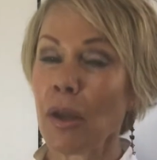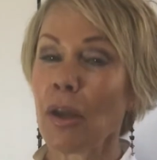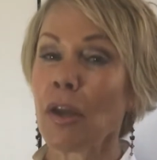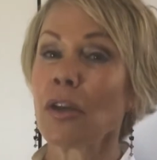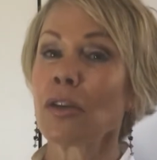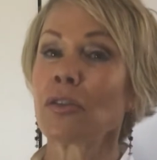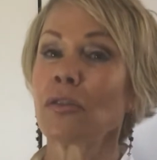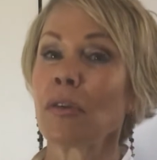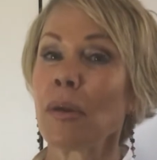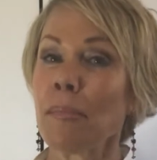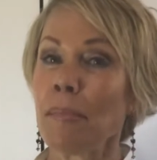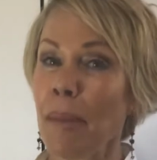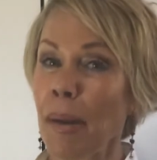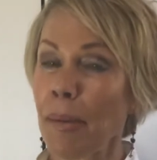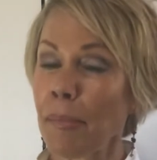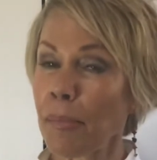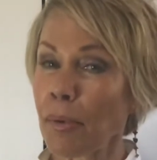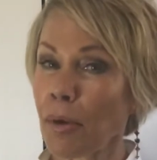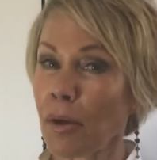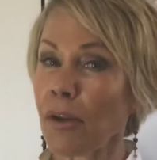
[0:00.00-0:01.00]
So
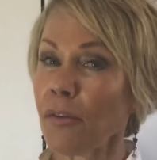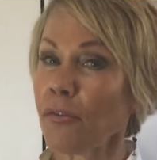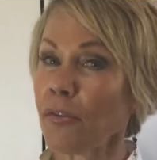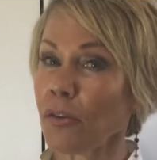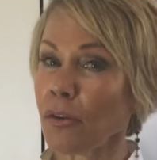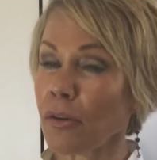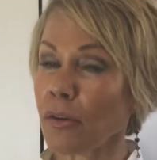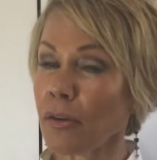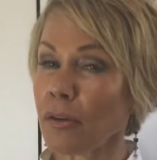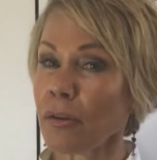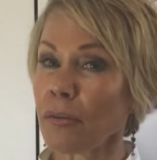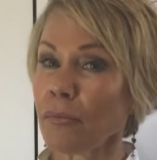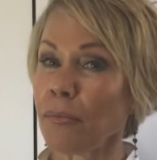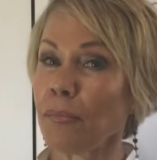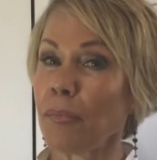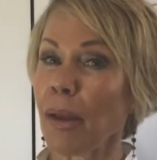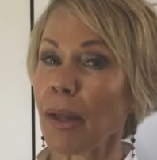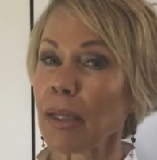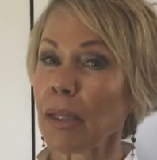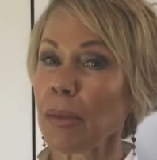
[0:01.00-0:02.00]
remember, if your
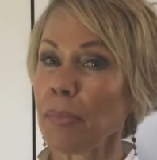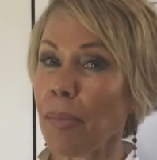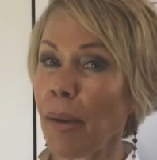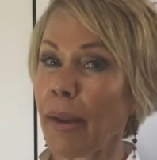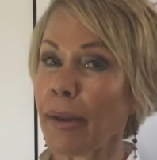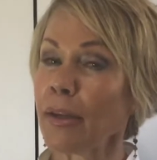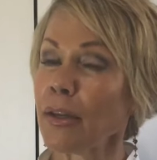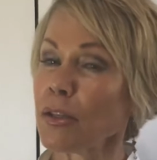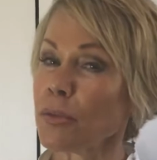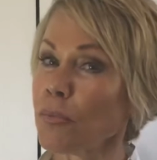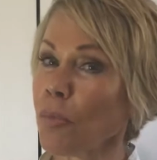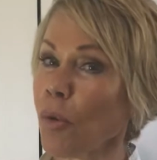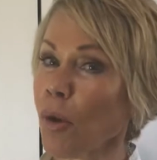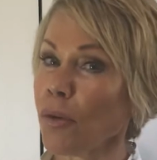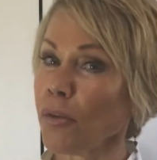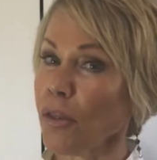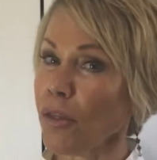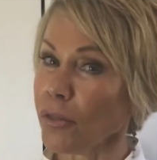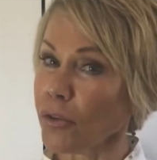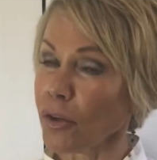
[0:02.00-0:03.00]
belly button is more
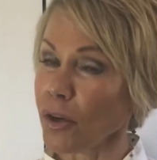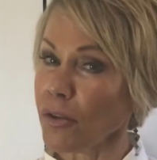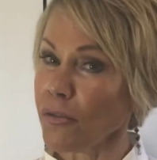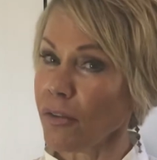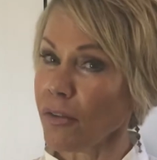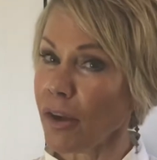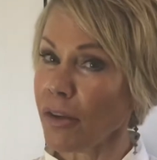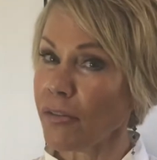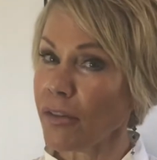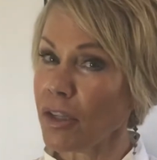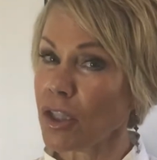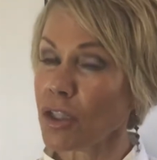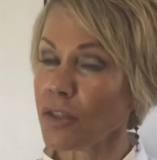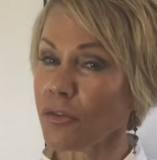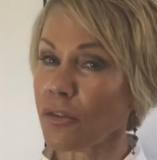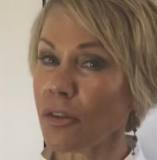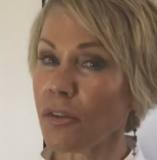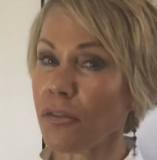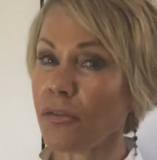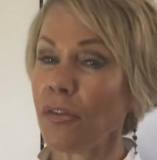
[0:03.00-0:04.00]
than 35 inches
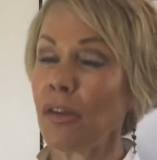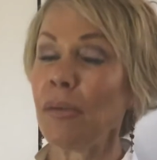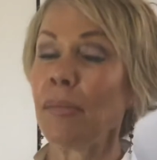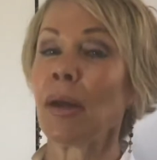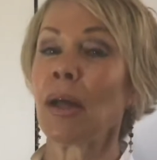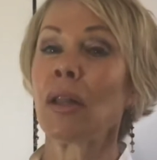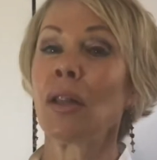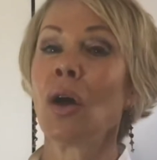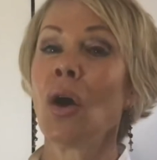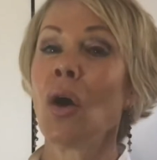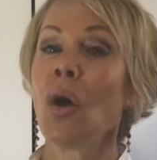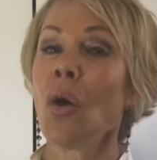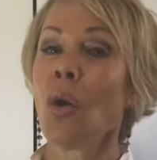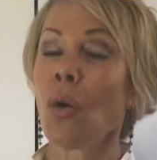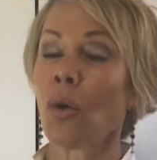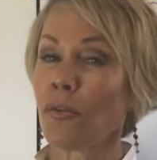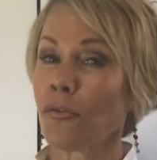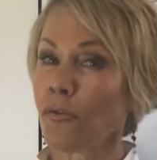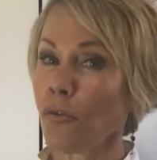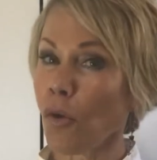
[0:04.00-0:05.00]
for a female
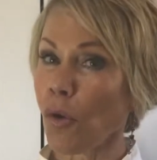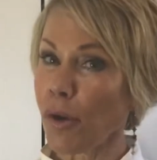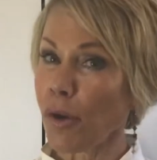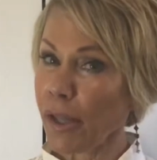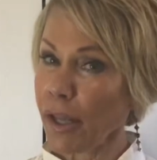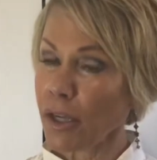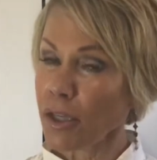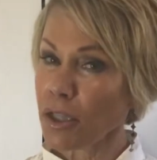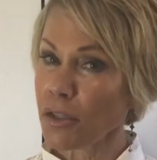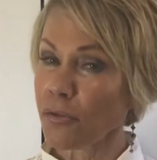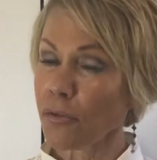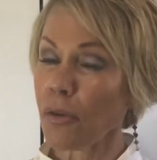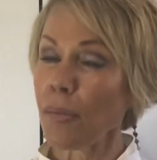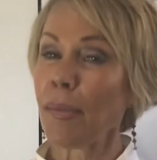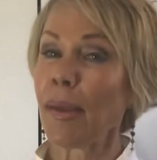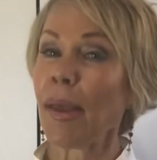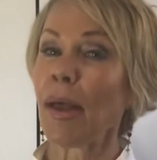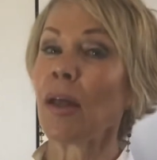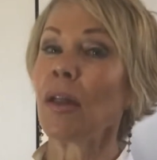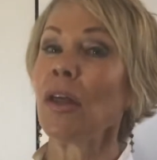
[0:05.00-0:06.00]
or 40 inches for
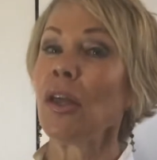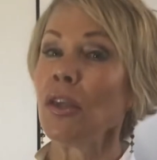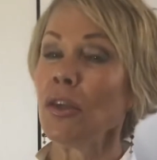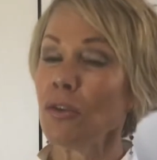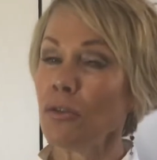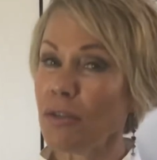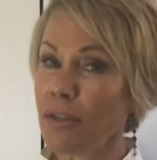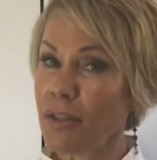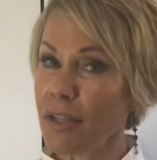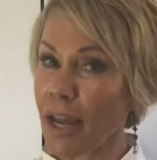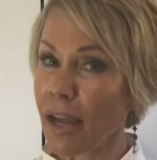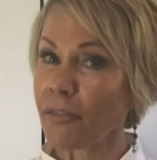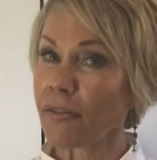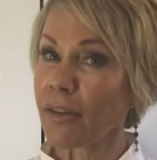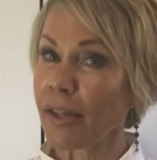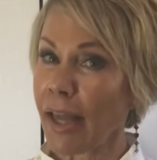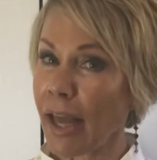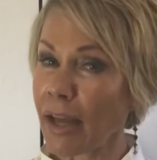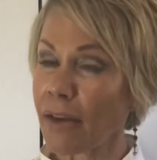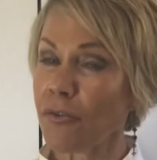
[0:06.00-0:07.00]
male, you definitely
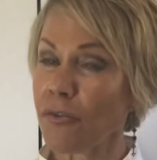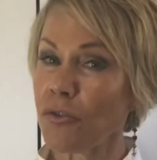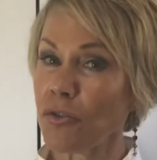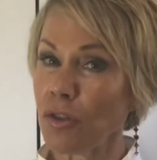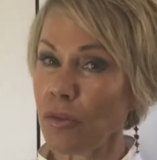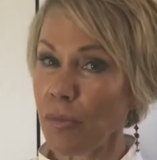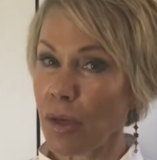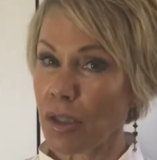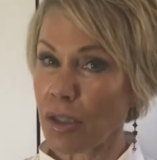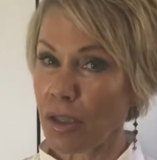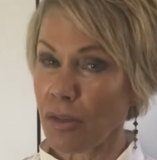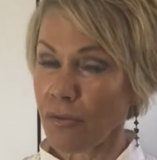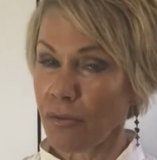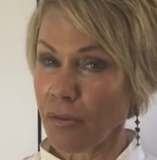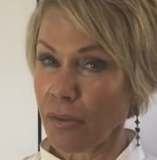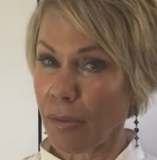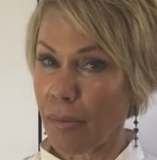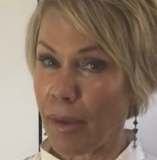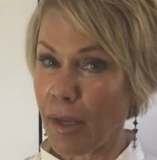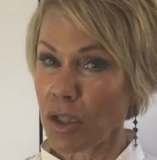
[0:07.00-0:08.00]
have too much
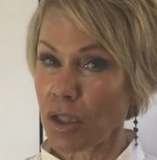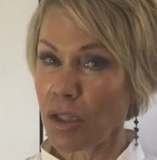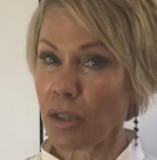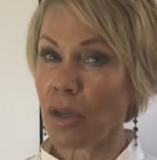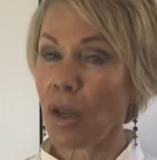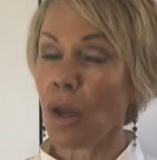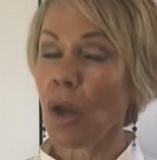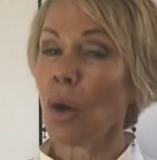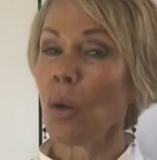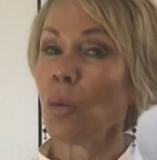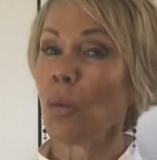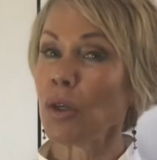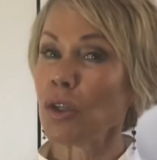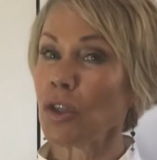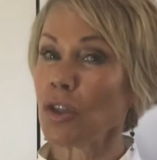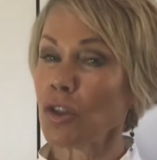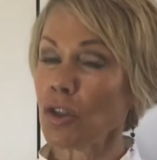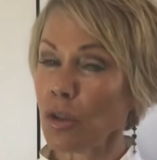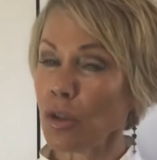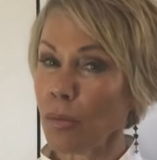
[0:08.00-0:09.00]
inflammation, which is
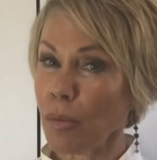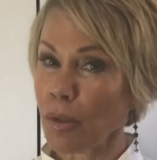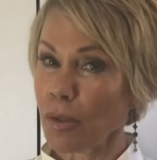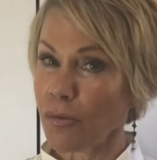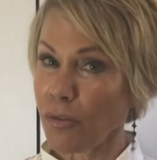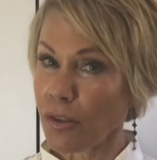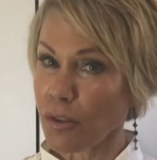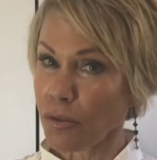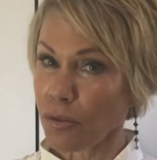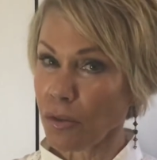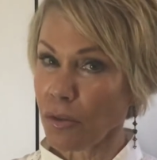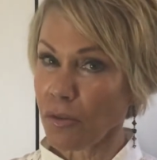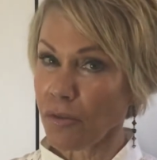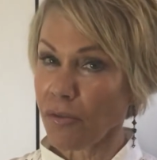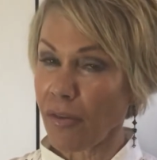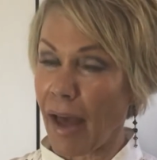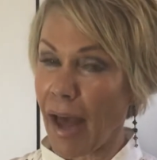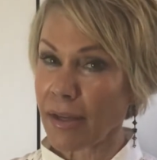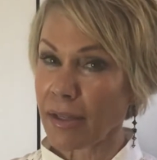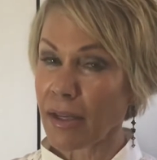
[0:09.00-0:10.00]
too much visceral
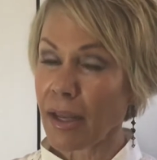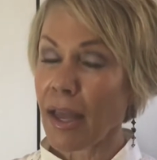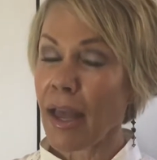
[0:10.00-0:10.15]
fat.